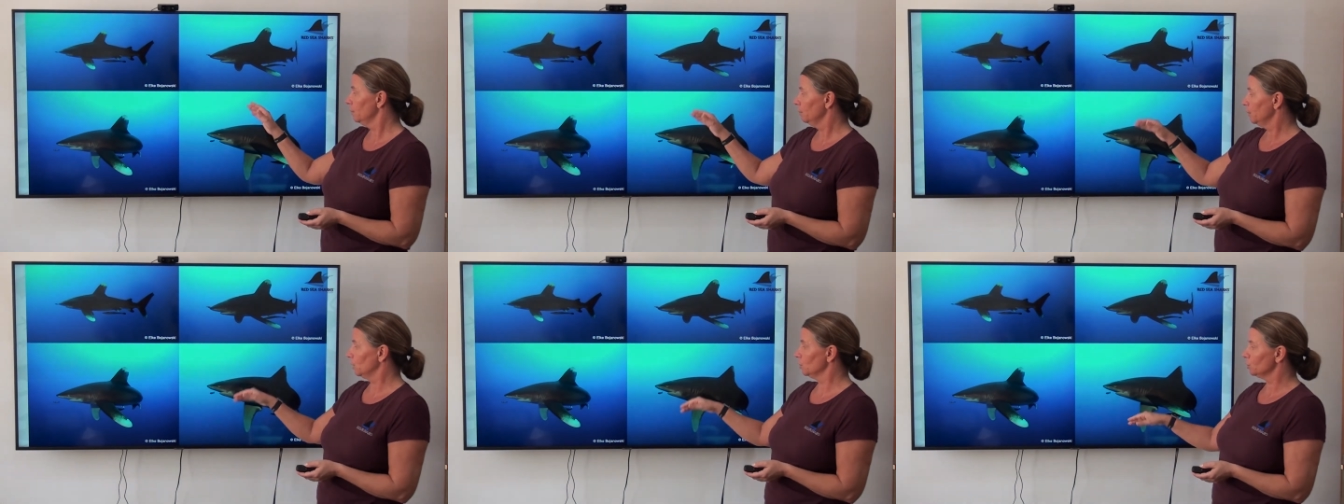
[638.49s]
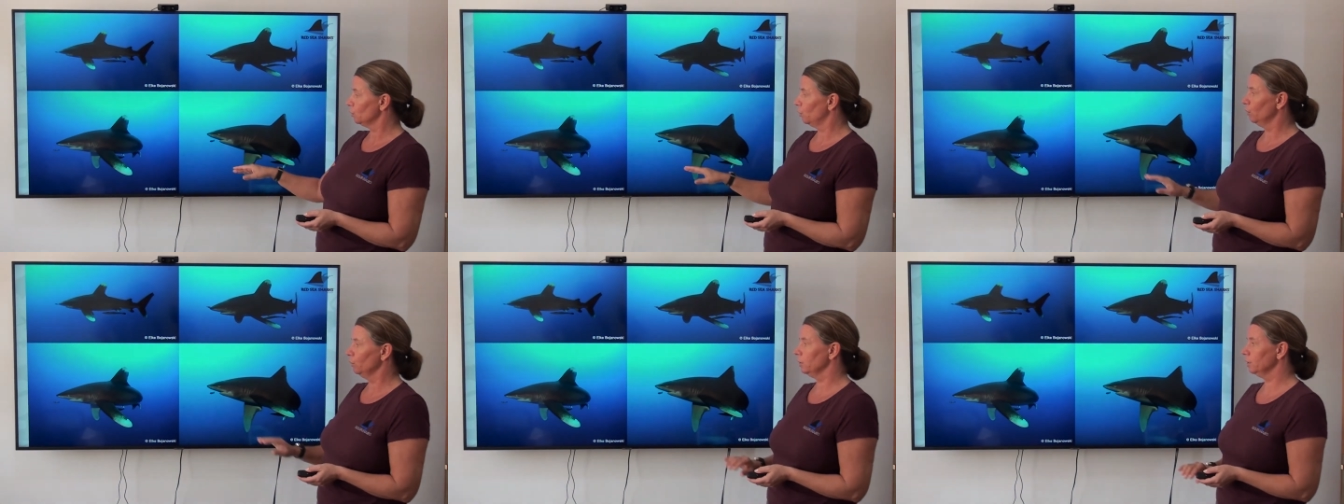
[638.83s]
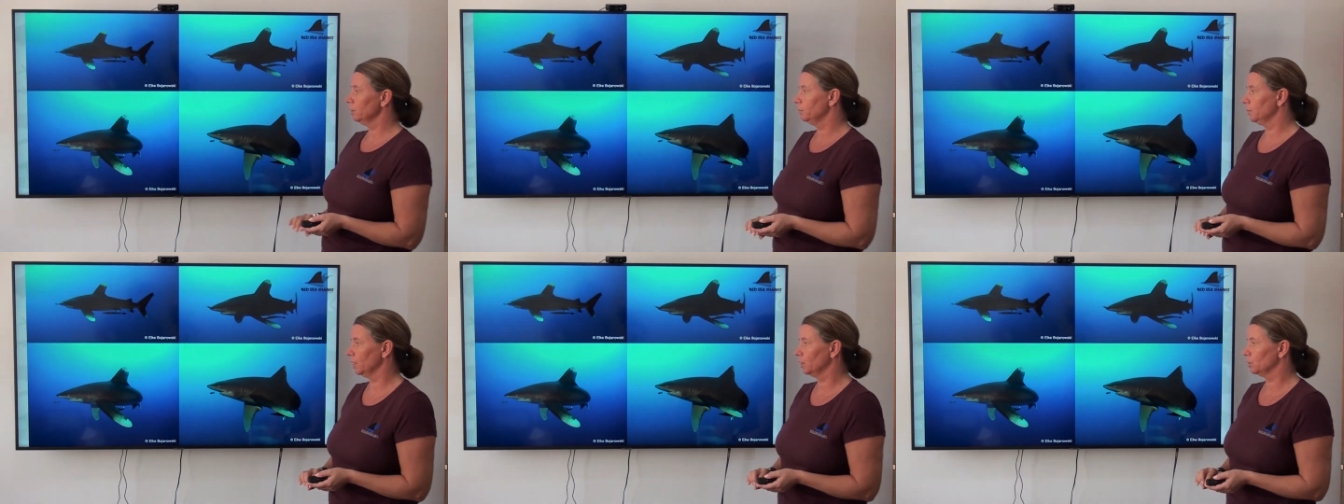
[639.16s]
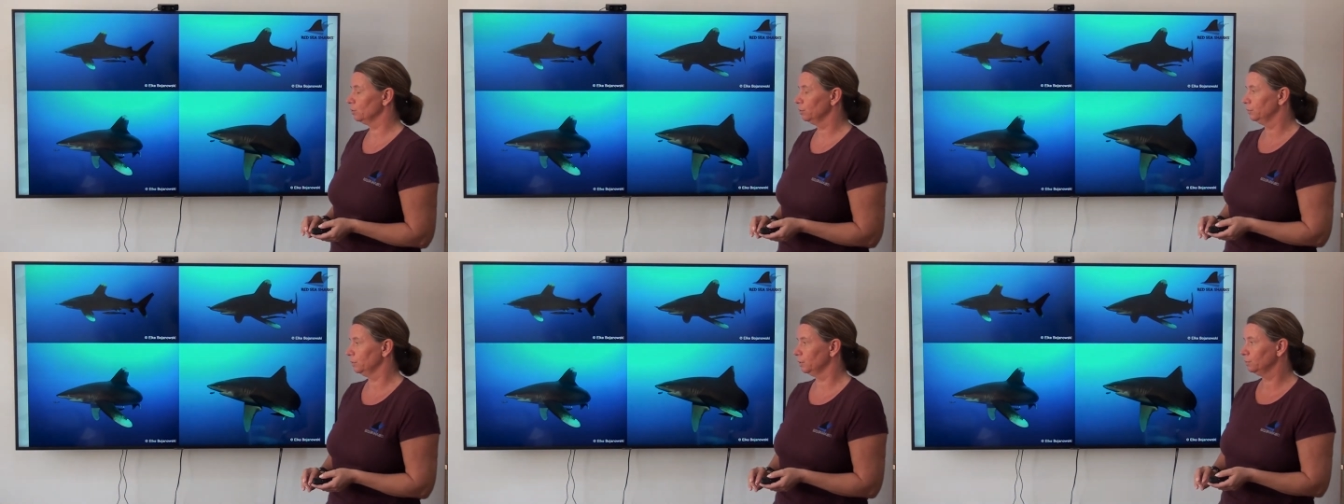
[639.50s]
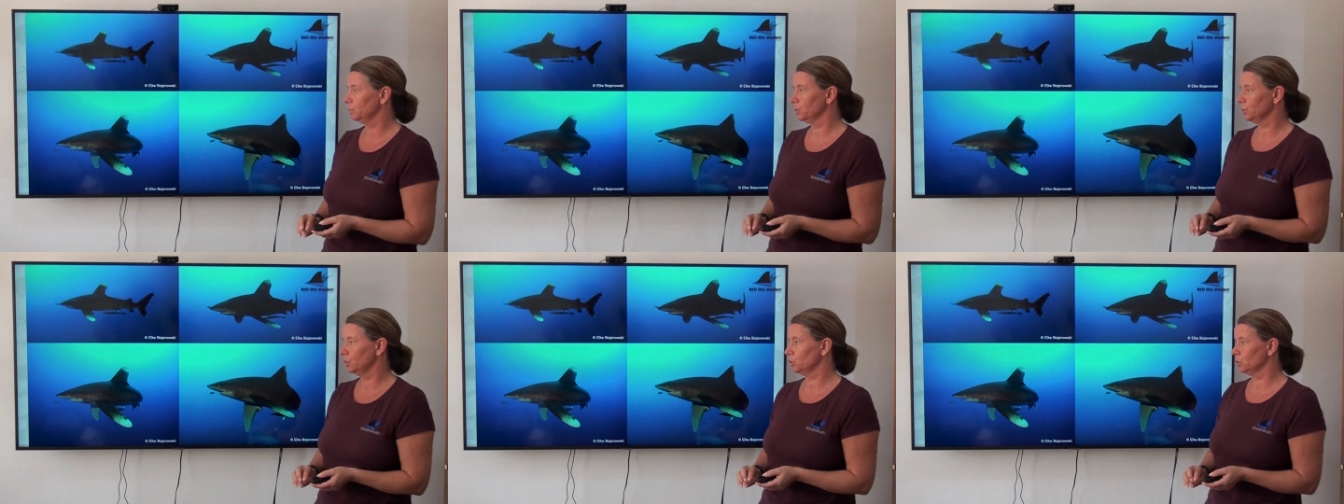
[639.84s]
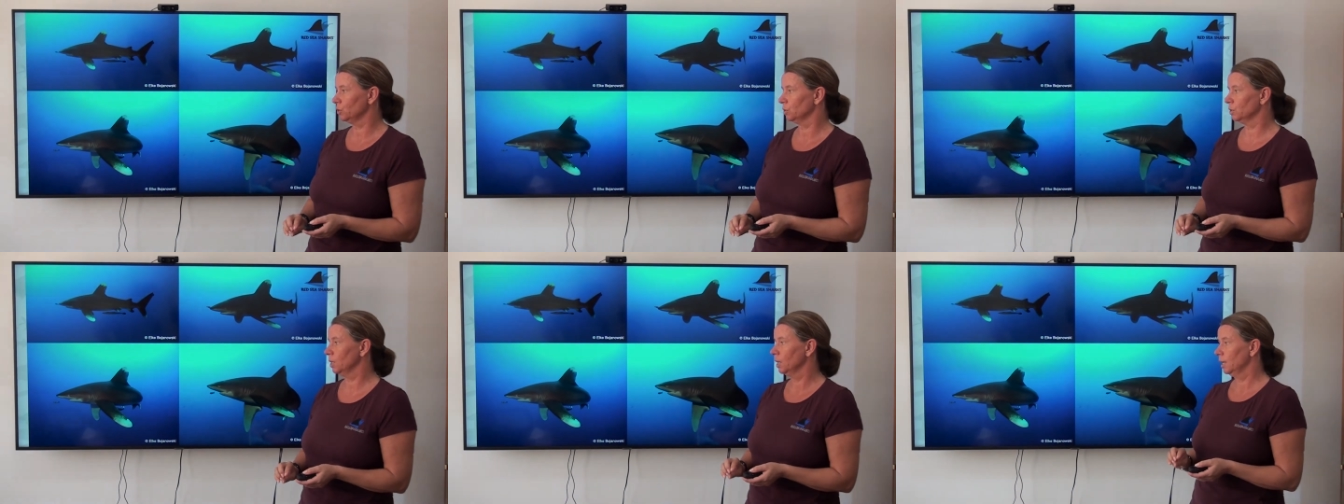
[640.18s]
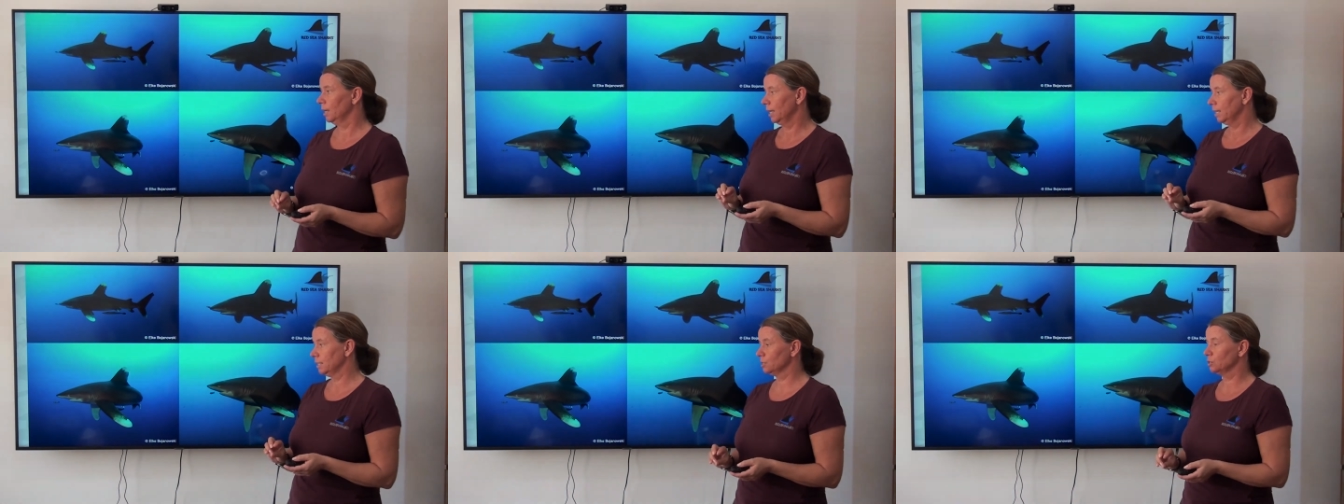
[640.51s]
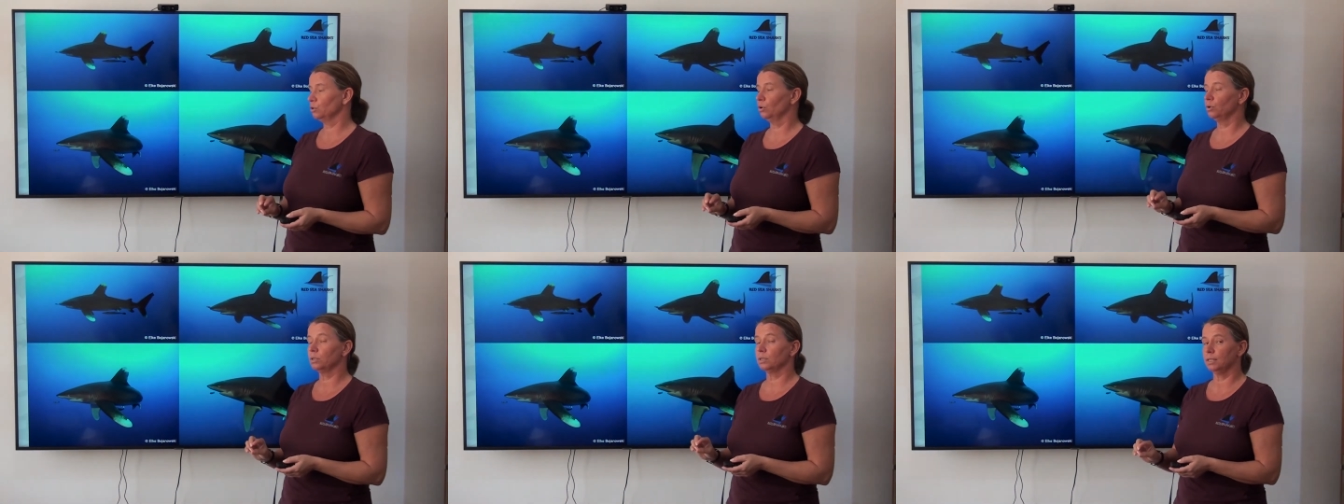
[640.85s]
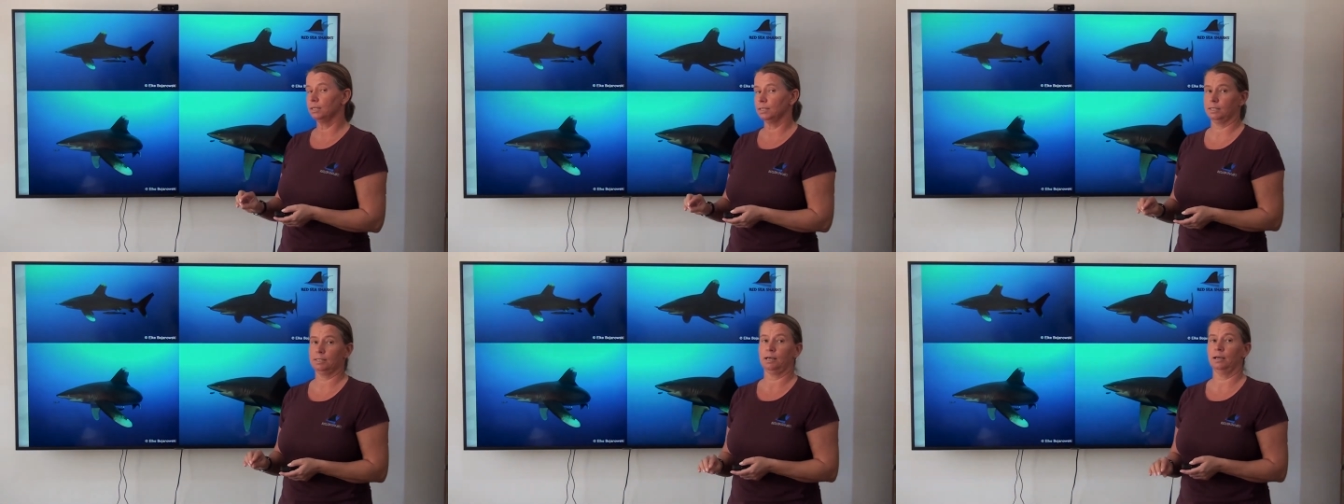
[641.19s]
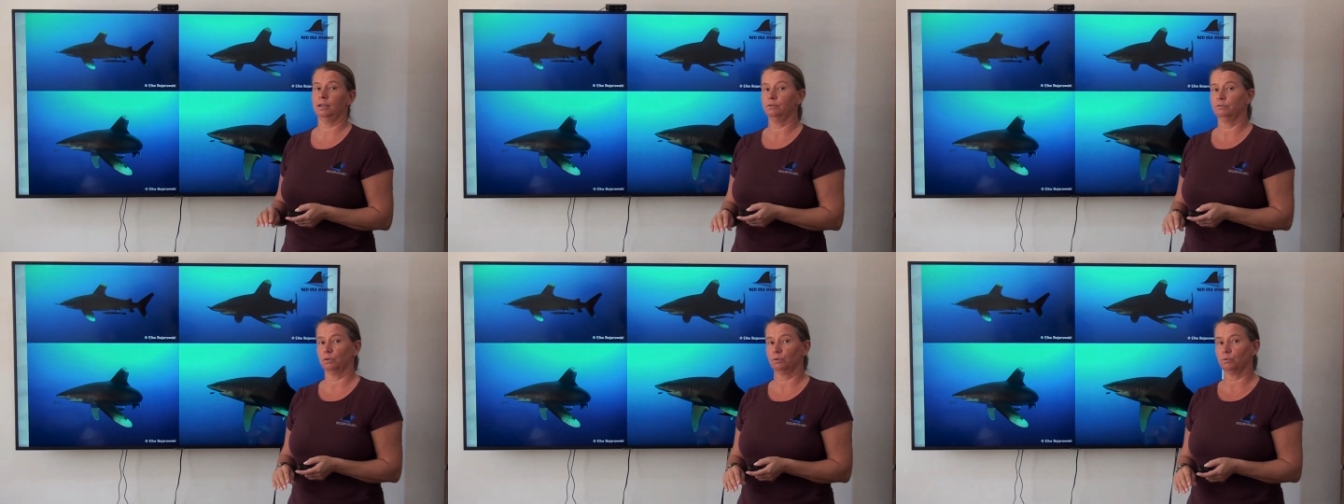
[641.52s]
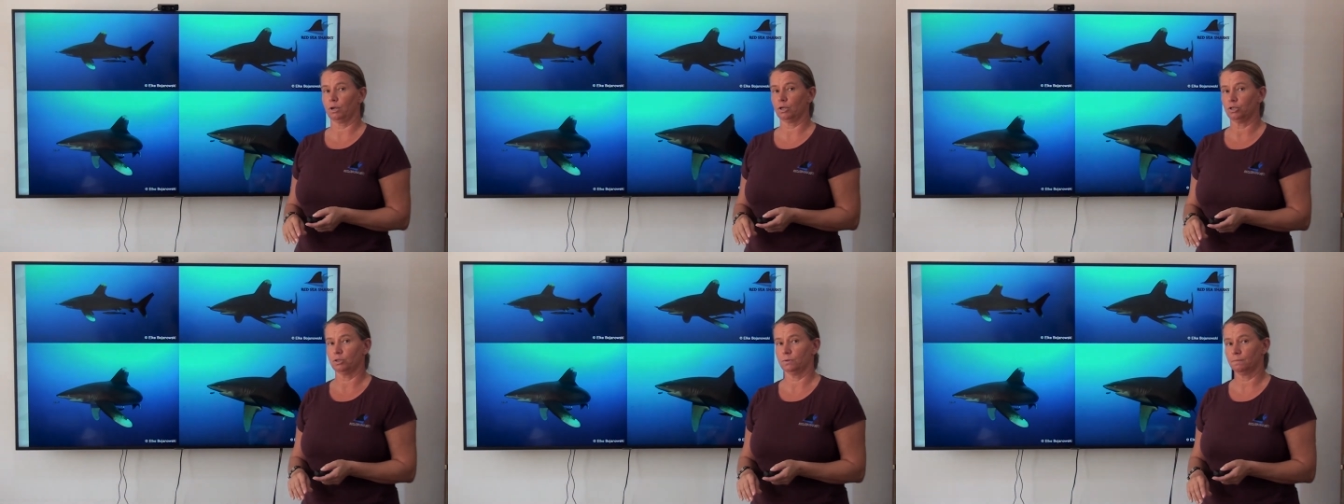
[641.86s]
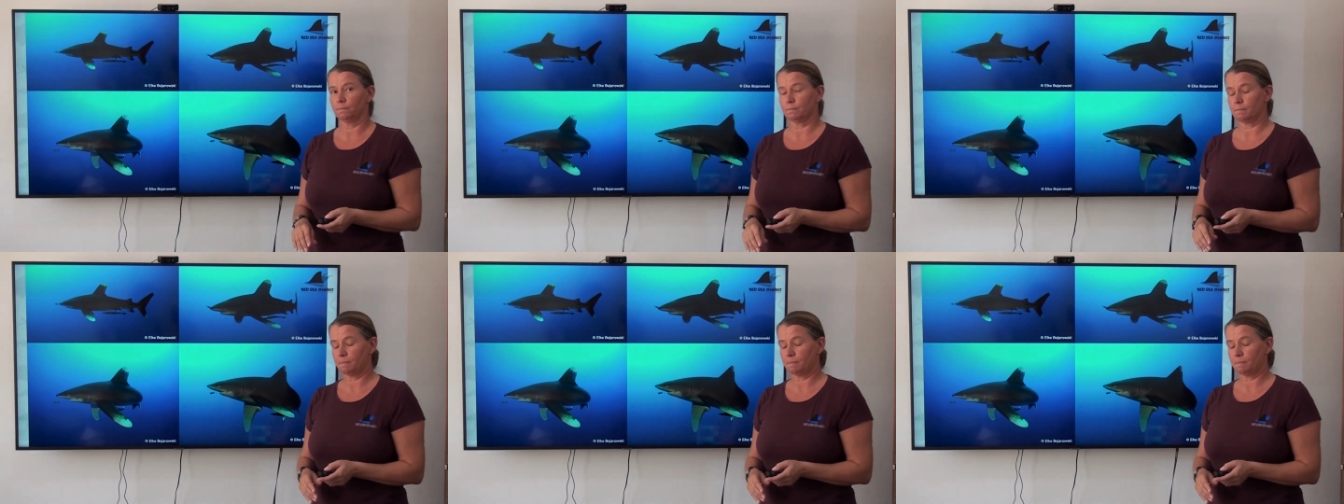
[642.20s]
because only the pectoral fin position is not a sign of aggression.